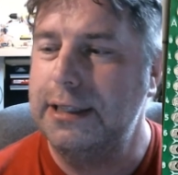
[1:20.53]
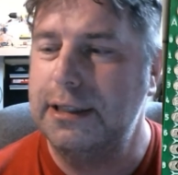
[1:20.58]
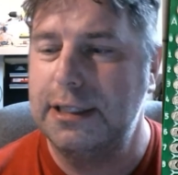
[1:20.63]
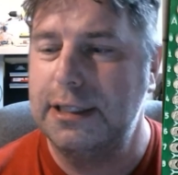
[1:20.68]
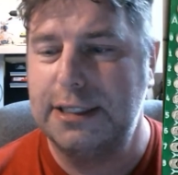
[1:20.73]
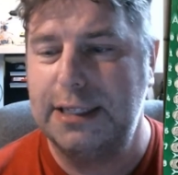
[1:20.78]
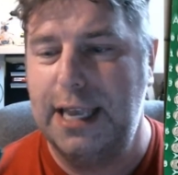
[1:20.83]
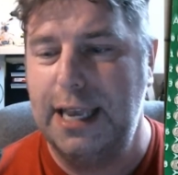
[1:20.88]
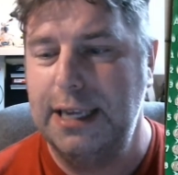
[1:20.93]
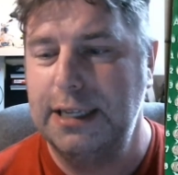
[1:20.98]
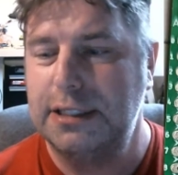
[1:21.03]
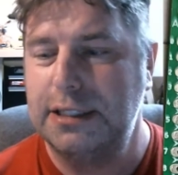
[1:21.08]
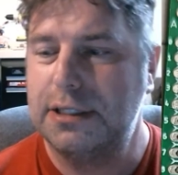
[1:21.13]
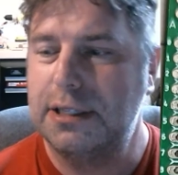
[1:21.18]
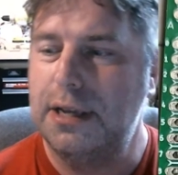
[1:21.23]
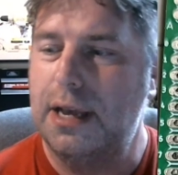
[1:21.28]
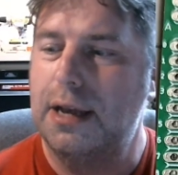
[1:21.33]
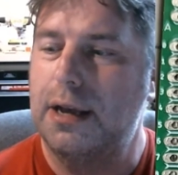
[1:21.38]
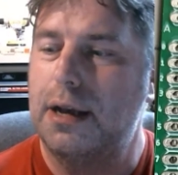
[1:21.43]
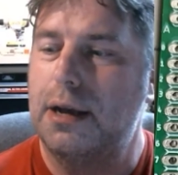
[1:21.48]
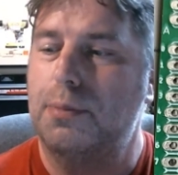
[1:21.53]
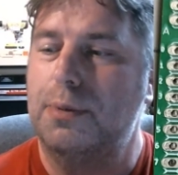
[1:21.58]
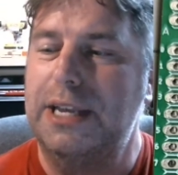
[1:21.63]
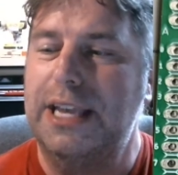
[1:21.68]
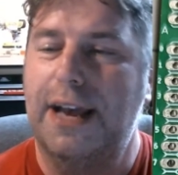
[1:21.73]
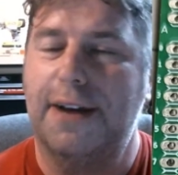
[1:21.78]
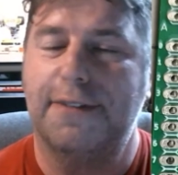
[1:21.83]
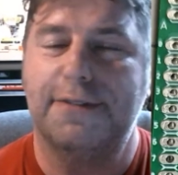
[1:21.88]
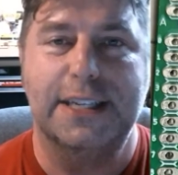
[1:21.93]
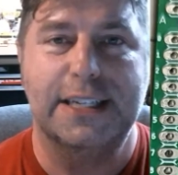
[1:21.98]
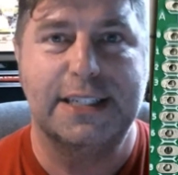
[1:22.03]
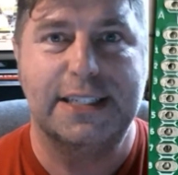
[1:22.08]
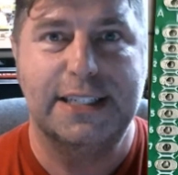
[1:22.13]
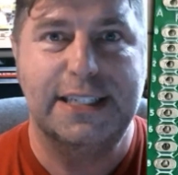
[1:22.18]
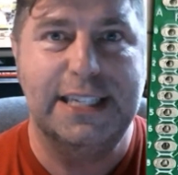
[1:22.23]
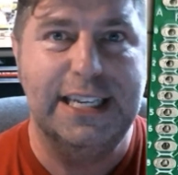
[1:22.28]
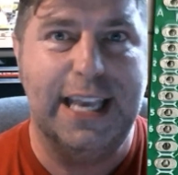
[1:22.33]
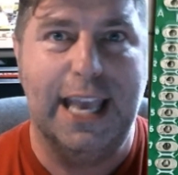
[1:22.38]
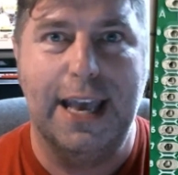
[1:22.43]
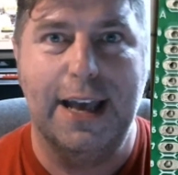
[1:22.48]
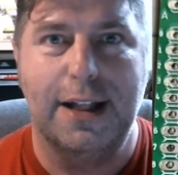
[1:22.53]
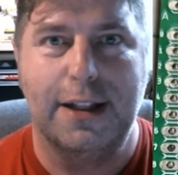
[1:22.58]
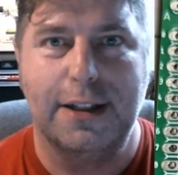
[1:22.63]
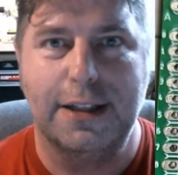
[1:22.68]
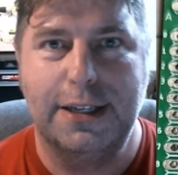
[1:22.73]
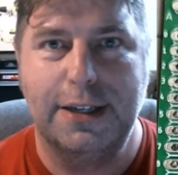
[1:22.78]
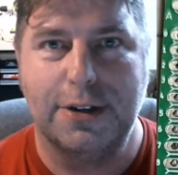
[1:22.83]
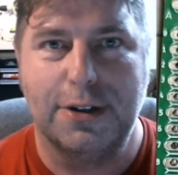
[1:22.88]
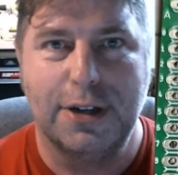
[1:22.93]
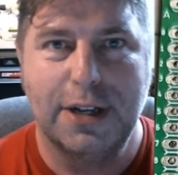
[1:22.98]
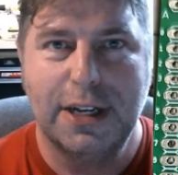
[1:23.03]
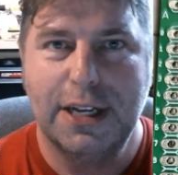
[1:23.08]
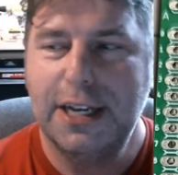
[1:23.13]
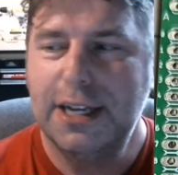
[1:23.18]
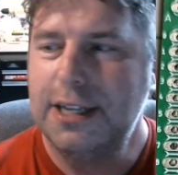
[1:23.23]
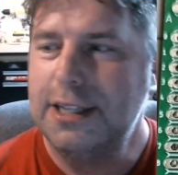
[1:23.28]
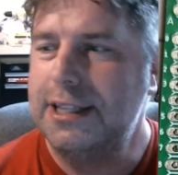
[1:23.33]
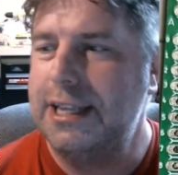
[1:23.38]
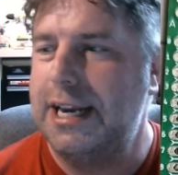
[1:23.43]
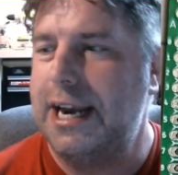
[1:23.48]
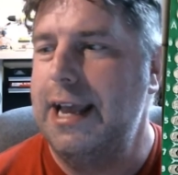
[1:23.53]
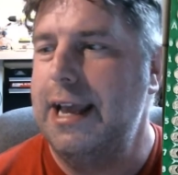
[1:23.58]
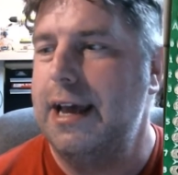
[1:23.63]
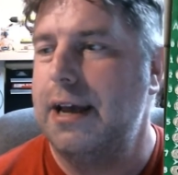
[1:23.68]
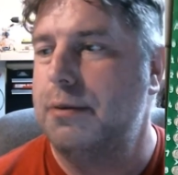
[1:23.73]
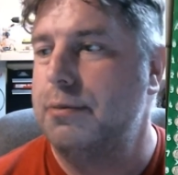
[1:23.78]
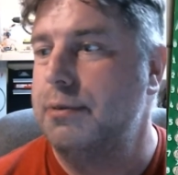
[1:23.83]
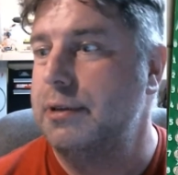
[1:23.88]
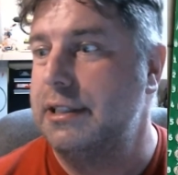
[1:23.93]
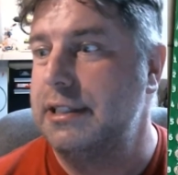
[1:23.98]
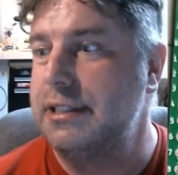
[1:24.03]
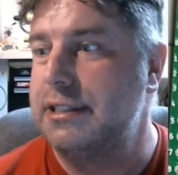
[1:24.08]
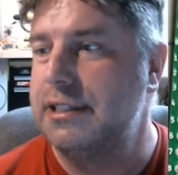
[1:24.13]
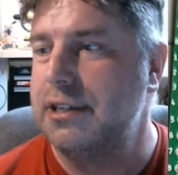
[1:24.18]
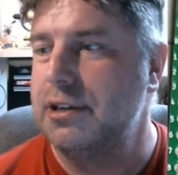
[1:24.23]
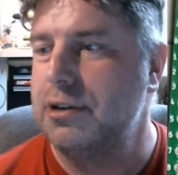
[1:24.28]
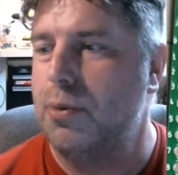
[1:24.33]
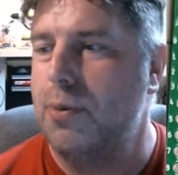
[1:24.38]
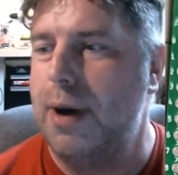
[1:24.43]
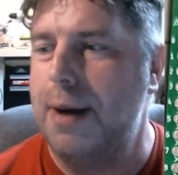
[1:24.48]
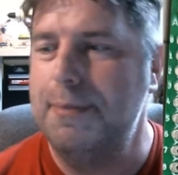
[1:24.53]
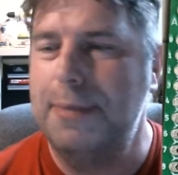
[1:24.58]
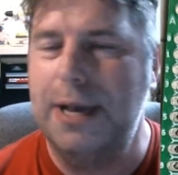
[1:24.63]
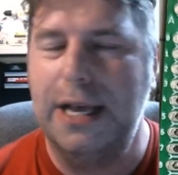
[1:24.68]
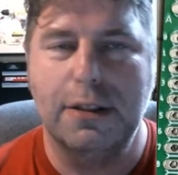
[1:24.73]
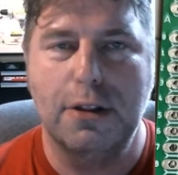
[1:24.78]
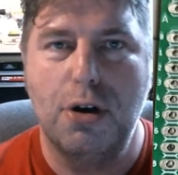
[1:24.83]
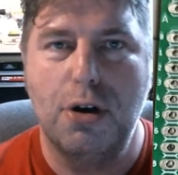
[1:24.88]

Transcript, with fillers: in this case, uh, we have this decal here that I add with the Serial Wombat